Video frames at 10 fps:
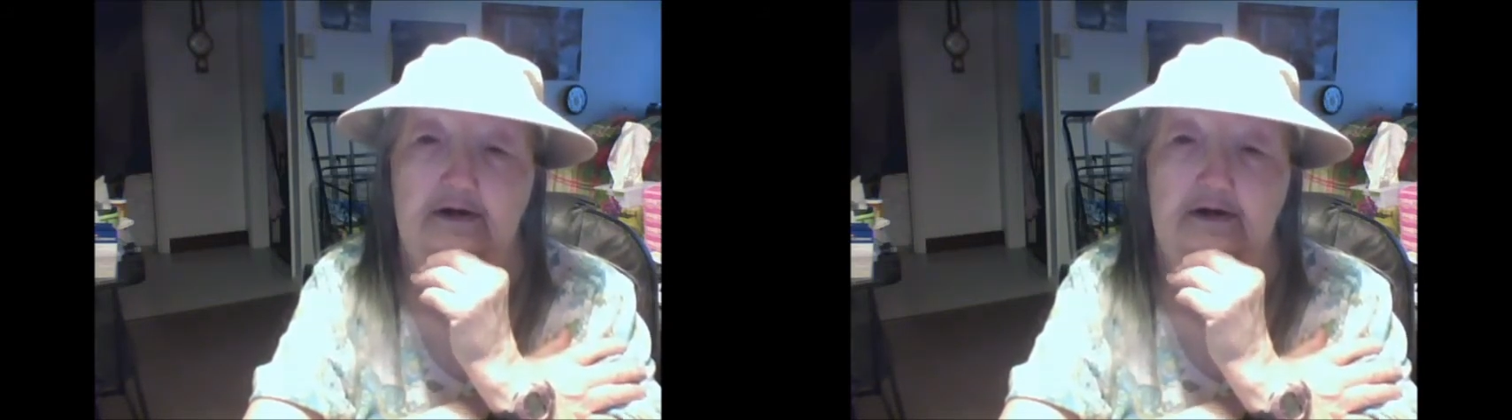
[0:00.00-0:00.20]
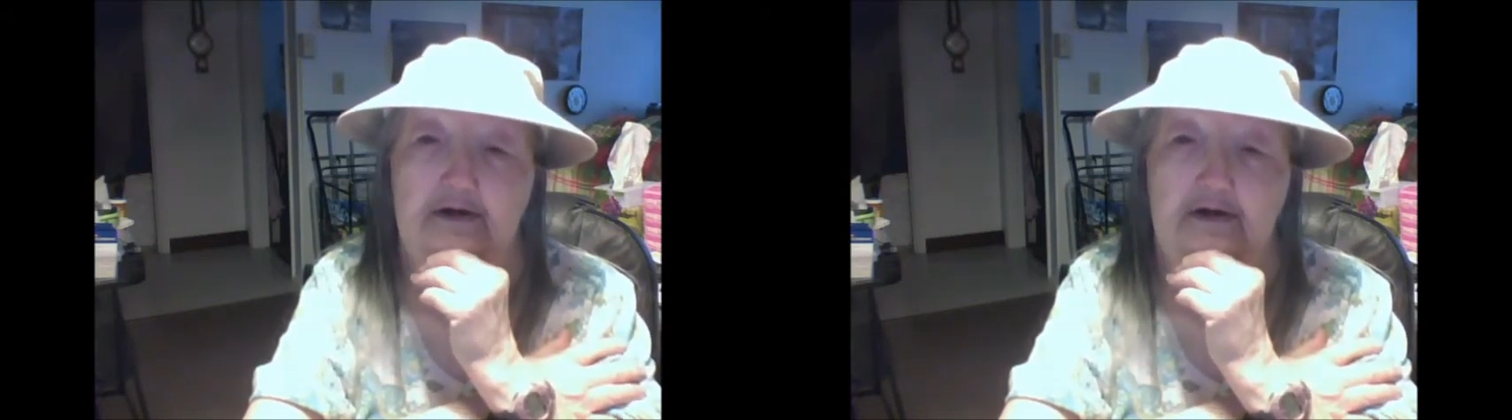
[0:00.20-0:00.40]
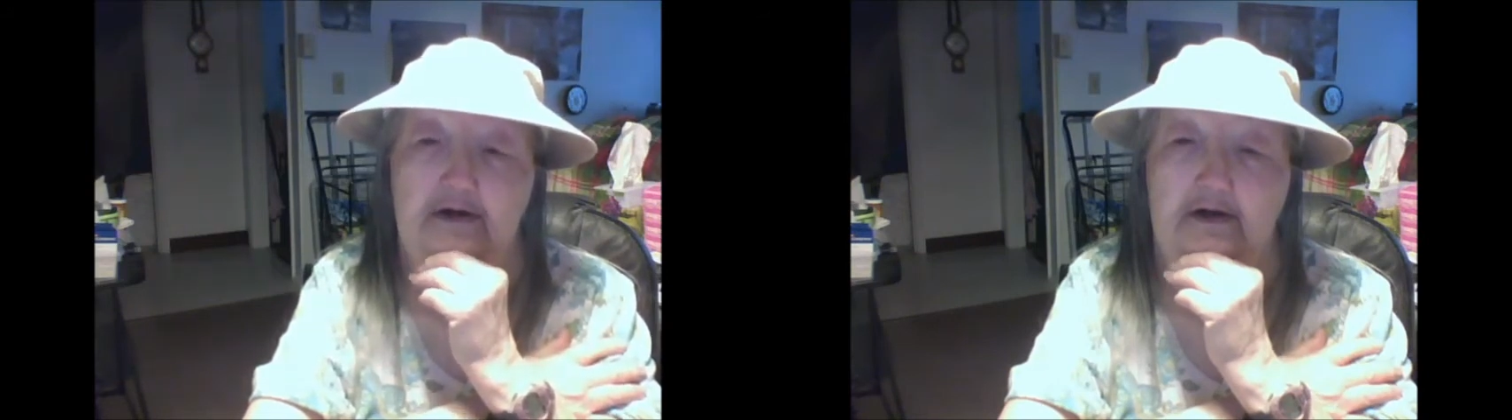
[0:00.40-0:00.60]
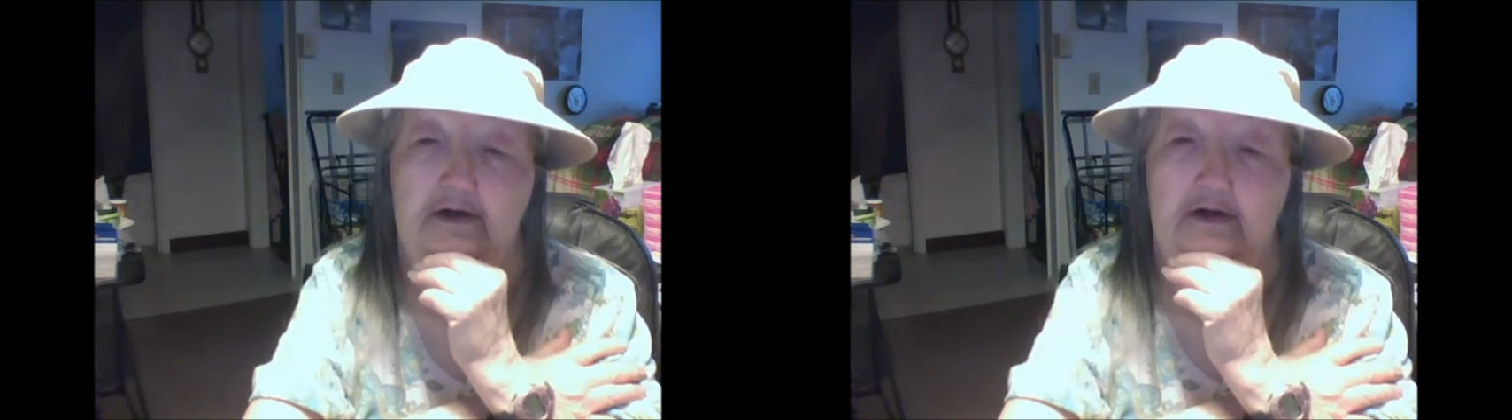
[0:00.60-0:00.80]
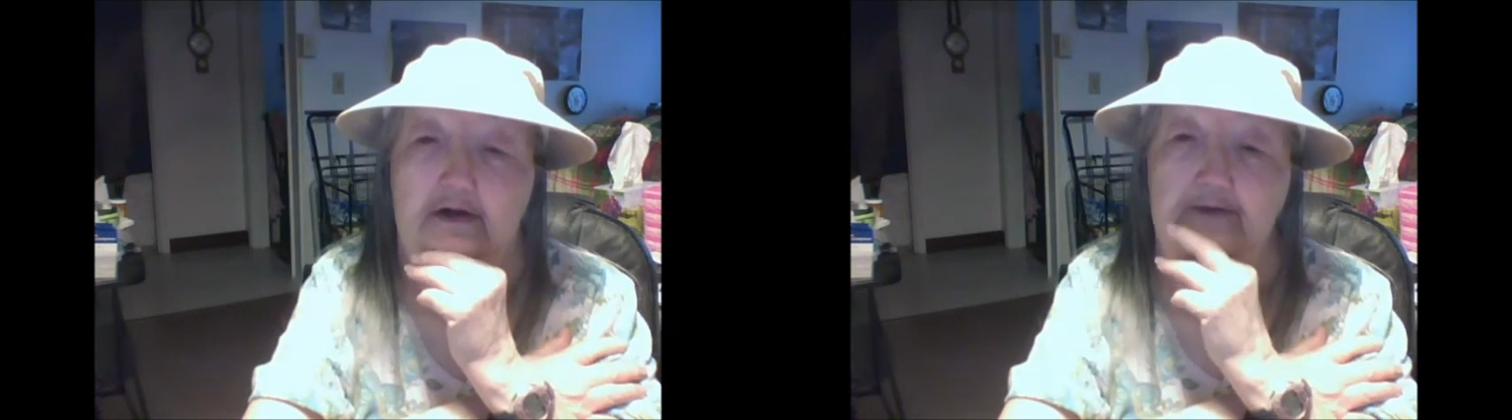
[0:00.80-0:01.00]
And when
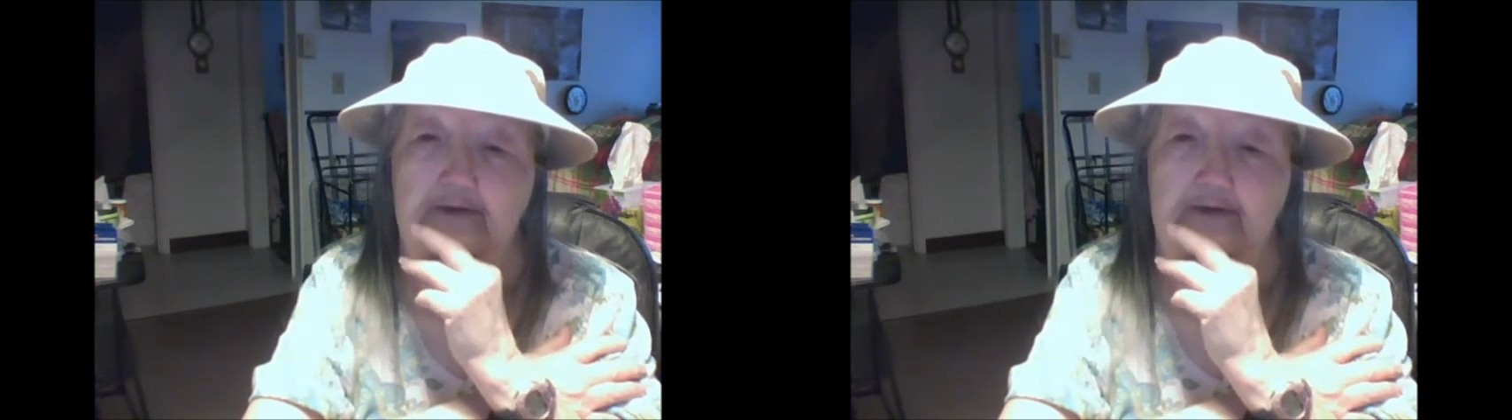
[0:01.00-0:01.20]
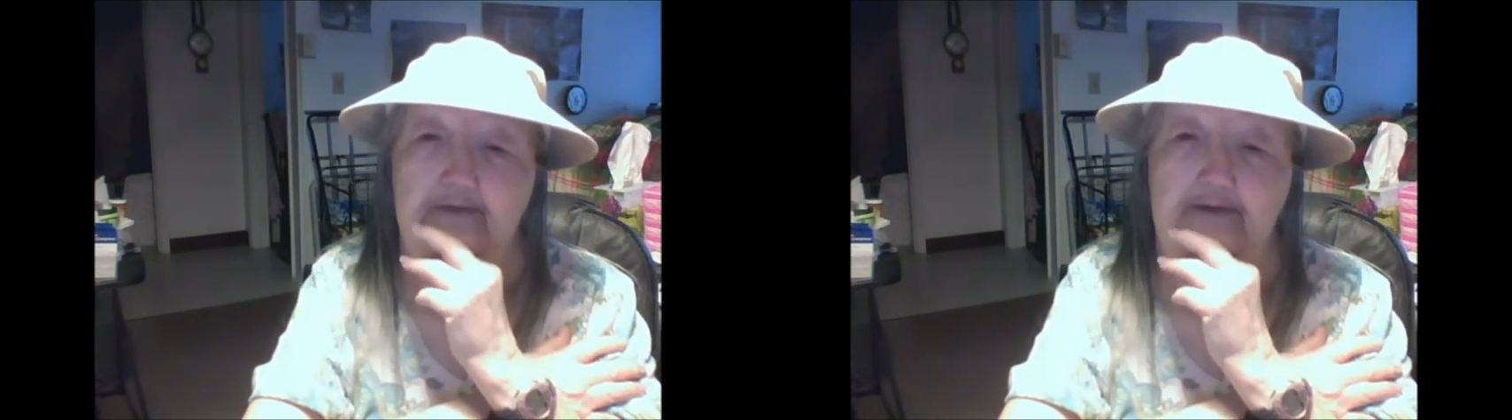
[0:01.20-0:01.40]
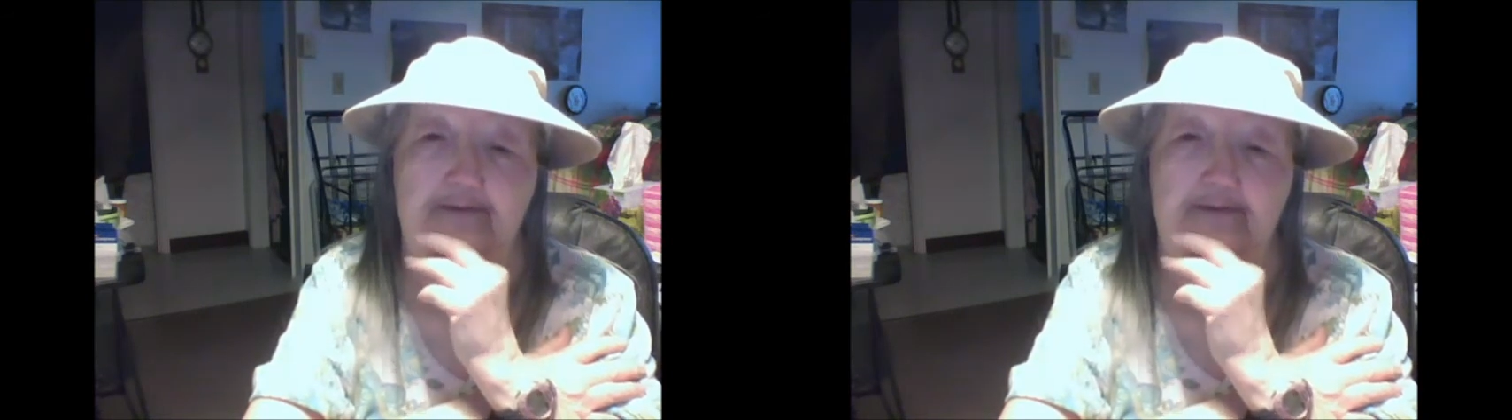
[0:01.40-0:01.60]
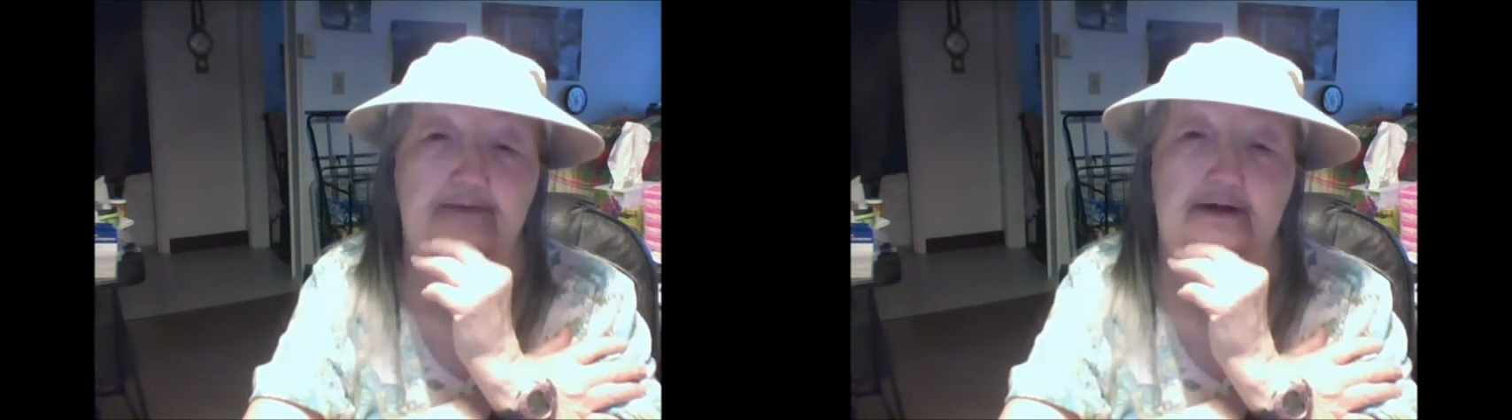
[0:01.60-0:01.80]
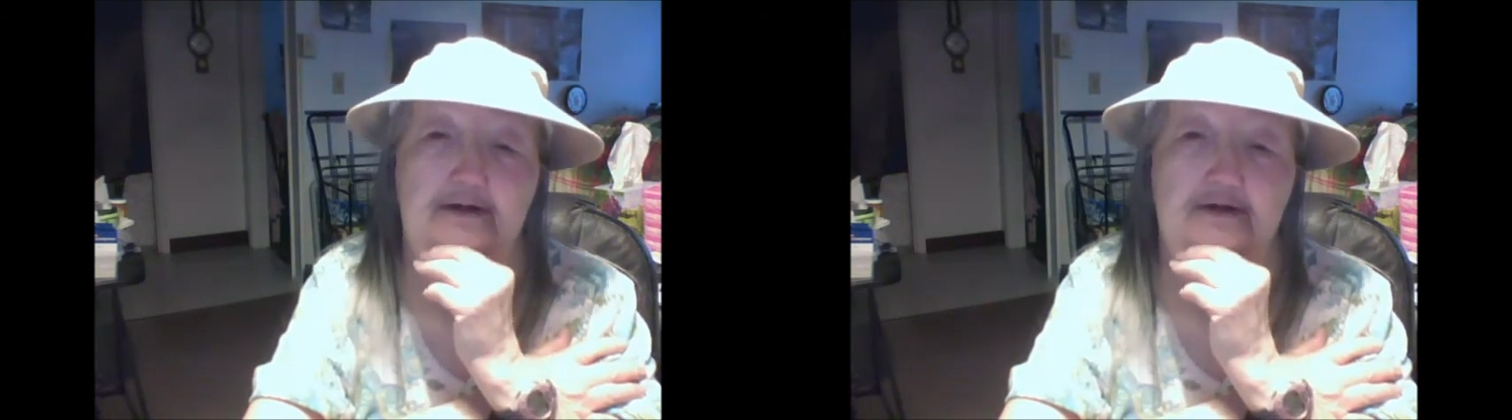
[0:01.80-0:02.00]
Muffin passed
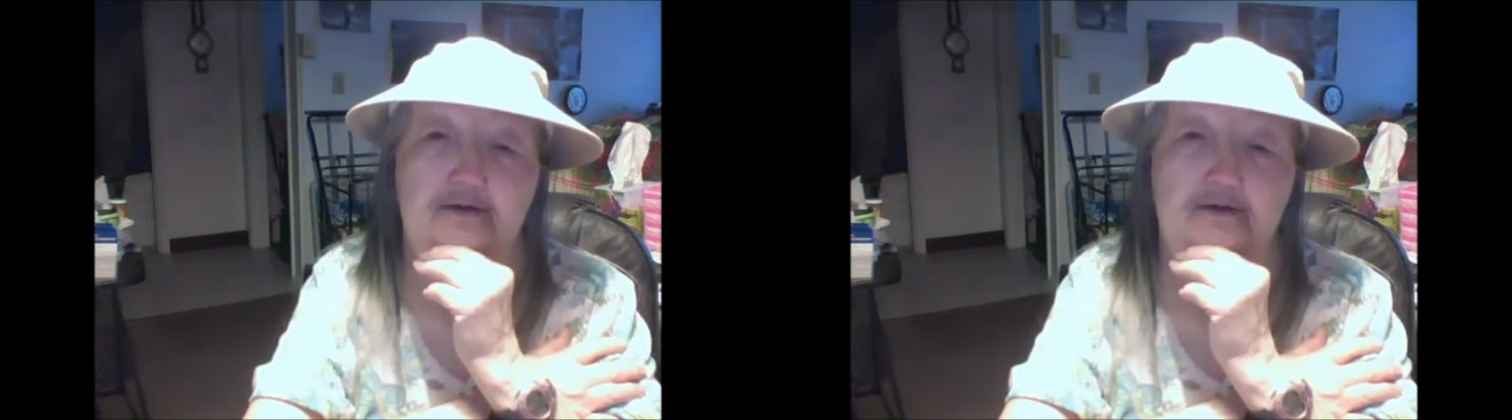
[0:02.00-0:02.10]
away,